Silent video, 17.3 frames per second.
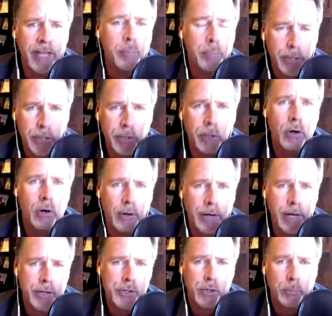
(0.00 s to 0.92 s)
NPR,
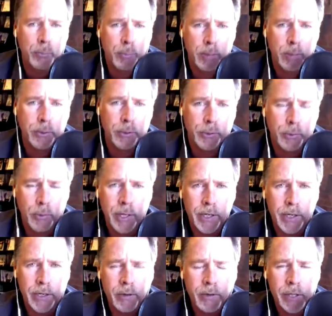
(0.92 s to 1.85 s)
National Public
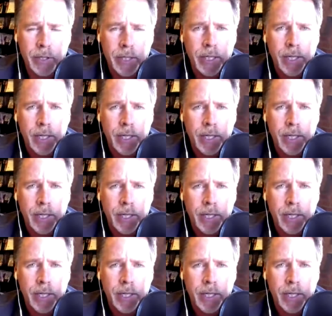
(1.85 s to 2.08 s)
Radio.